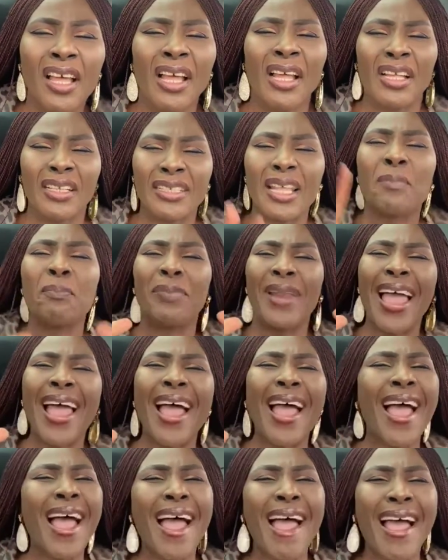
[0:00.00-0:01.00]
The
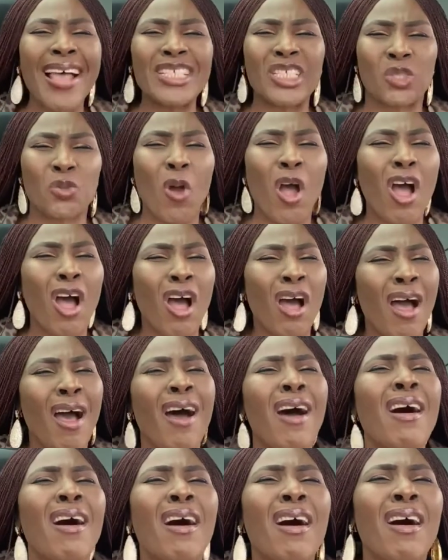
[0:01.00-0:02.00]
blessed
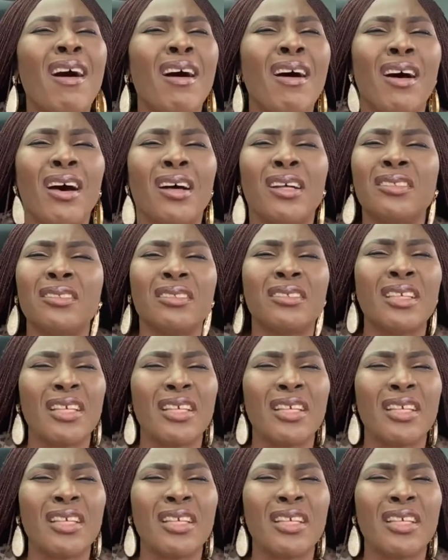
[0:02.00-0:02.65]
one